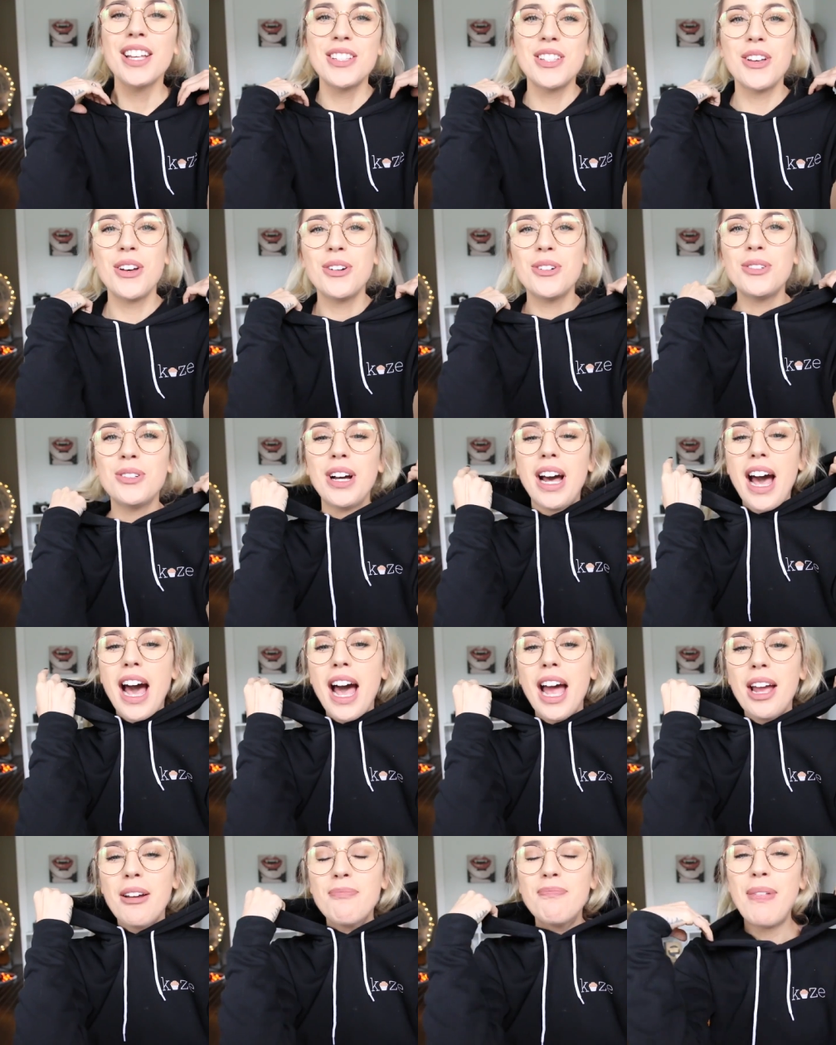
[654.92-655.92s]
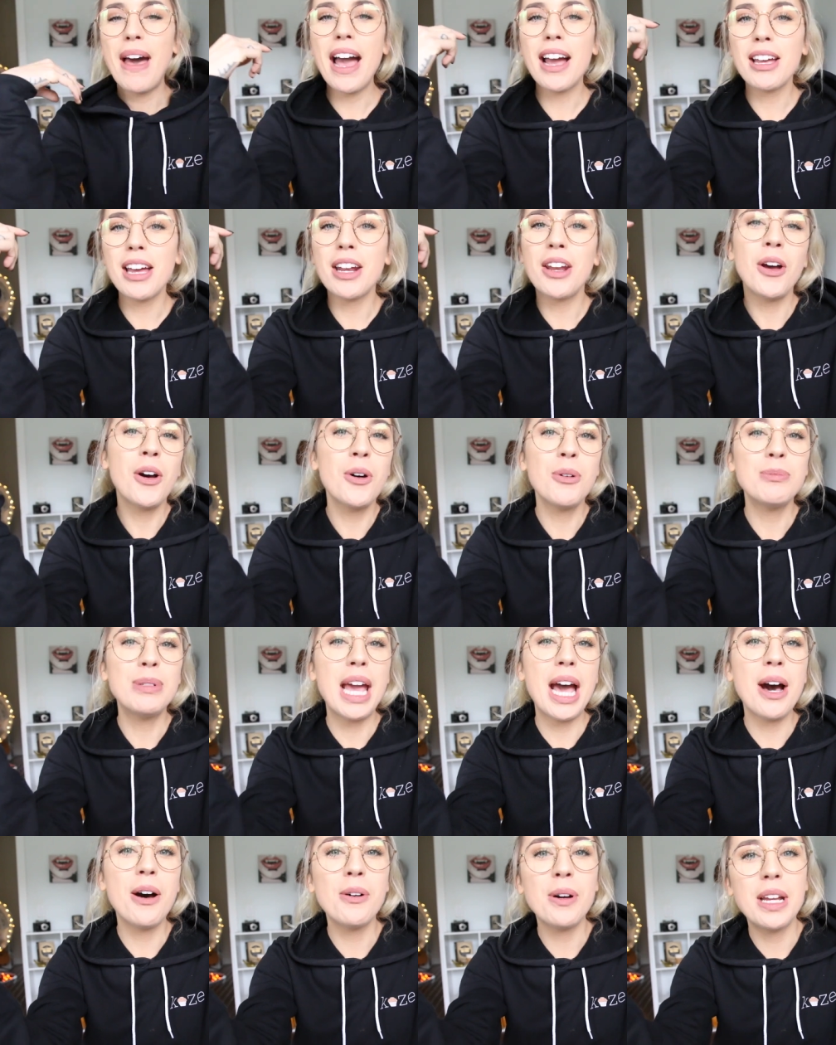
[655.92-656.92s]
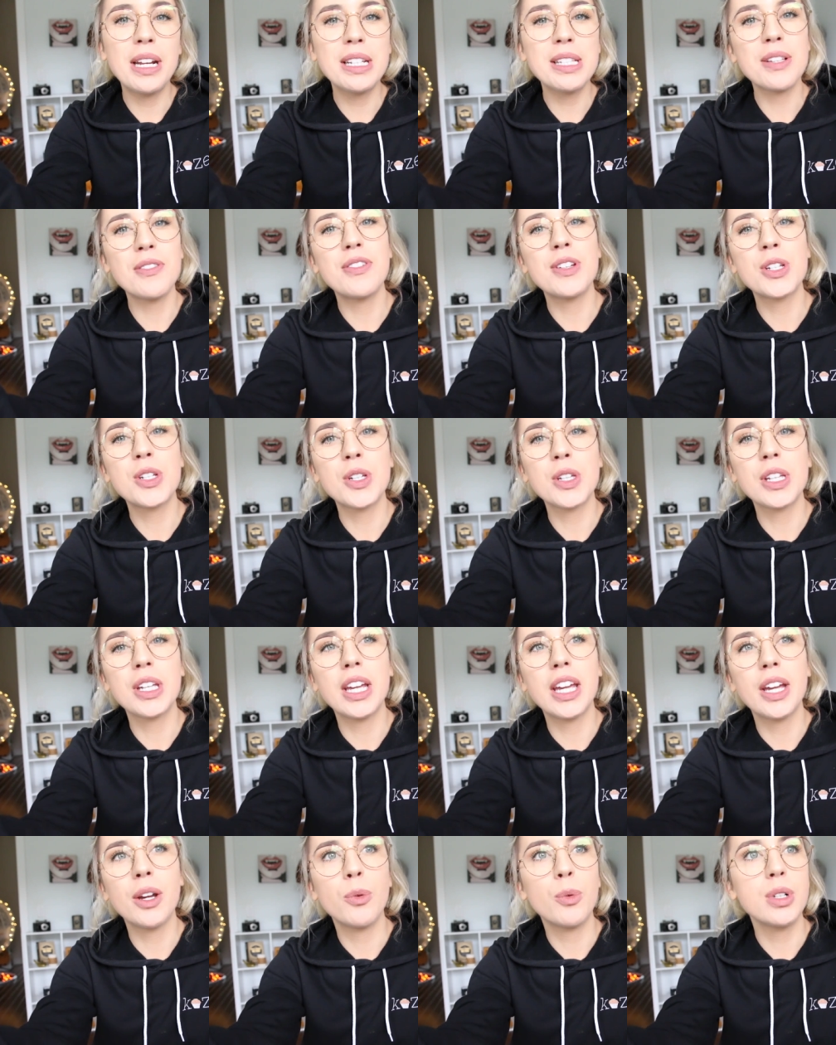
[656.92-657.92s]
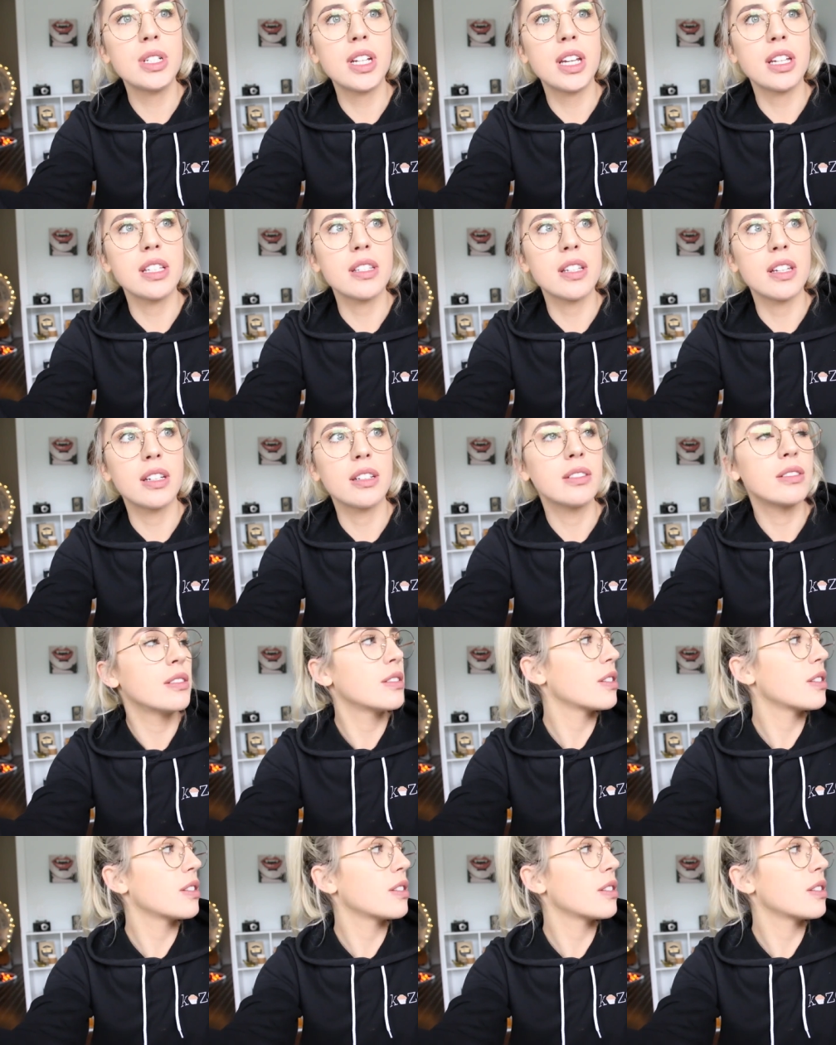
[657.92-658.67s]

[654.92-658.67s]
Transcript: So I'm back at home now. It is officially, what day is it?